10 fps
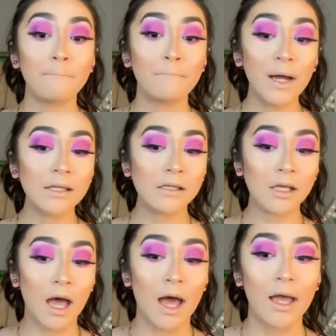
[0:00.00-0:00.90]
But
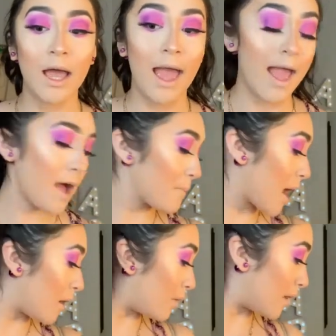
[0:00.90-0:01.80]
I am,
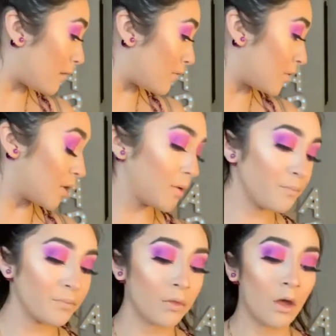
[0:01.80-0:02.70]
however,
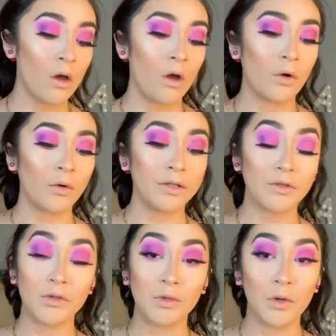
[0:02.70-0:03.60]
going
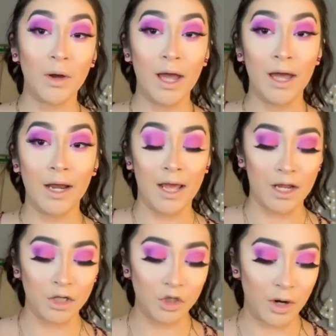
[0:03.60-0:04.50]
to go ahead
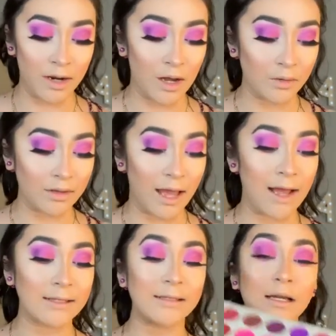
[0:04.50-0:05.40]
and try out
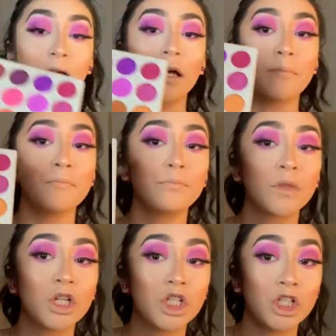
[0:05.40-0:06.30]
that
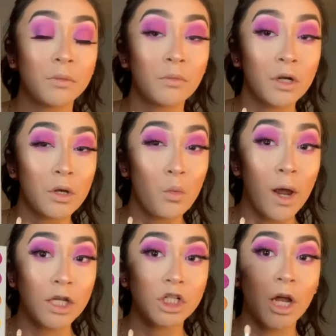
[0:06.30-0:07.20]
shimmery
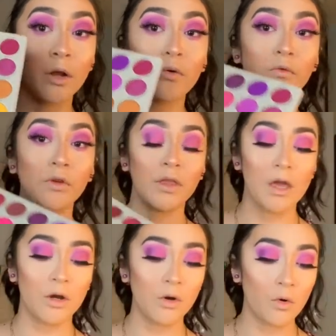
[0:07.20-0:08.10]
white shadow for the
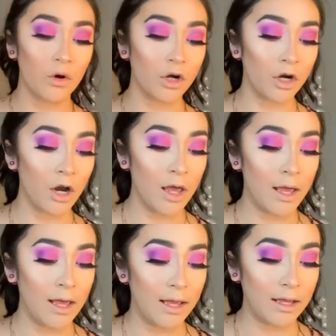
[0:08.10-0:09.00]
inner corner.
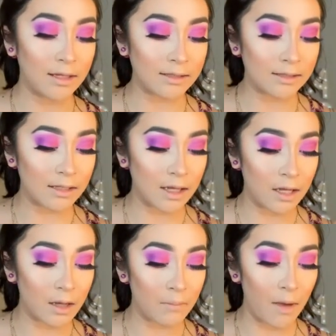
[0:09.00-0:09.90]
It's
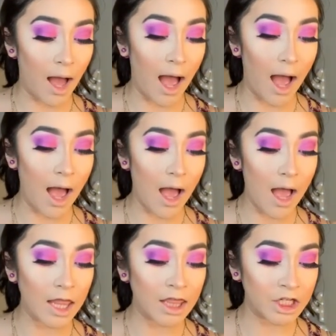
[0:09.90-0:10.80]

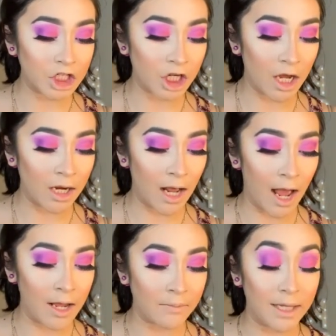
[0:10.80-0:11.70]
the shade
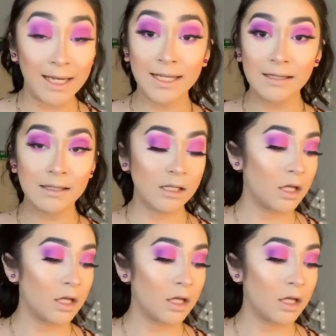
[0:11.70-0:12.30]
I'm In It.